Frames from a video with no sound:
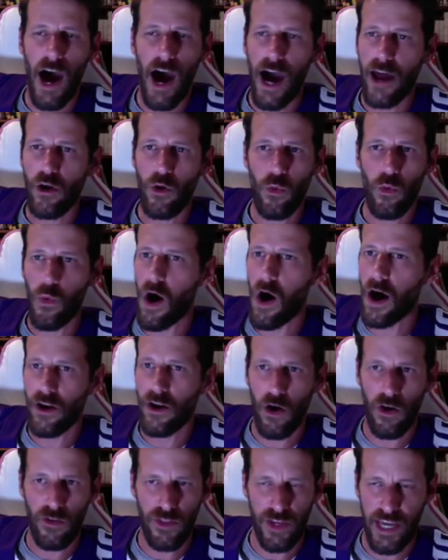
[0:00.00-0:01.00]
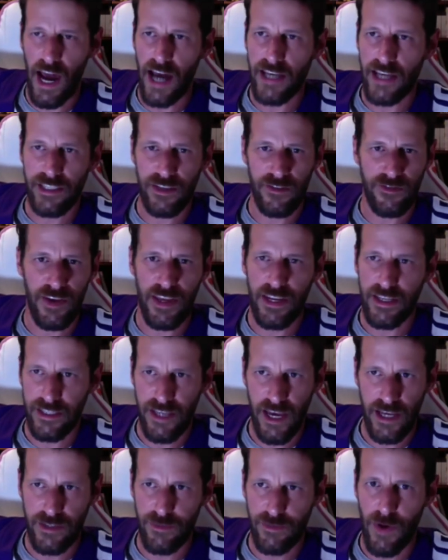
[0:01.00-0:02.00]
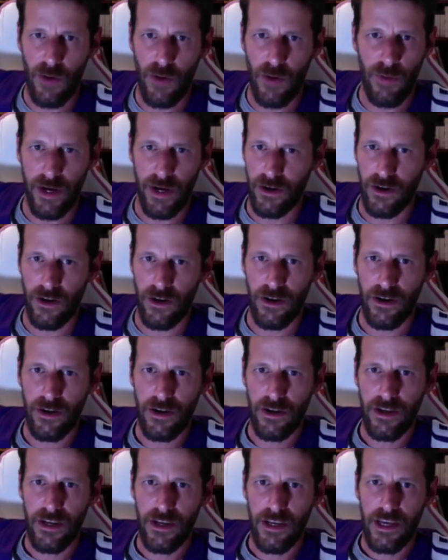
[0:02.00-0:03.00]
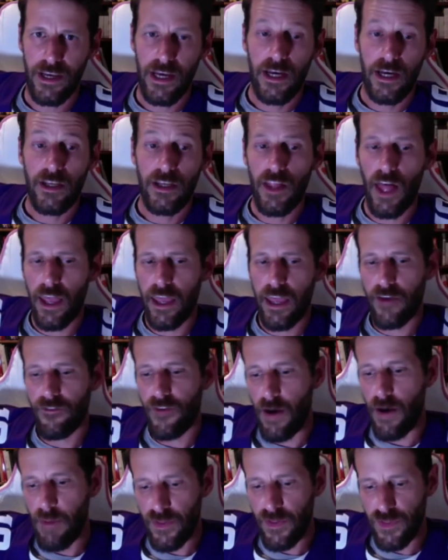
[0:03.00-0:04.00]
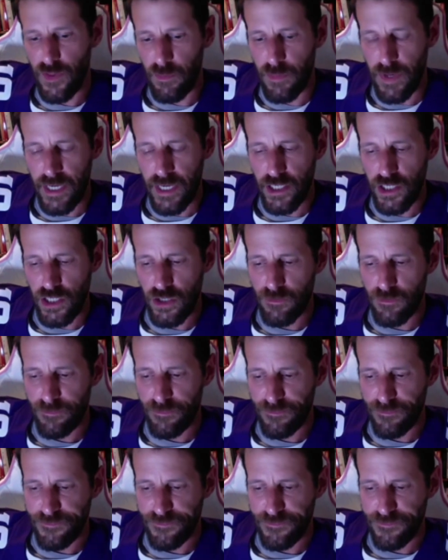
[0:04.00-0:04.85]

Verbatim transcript: I don't want all the guys to fantasize about my girl like if I'm at the beach,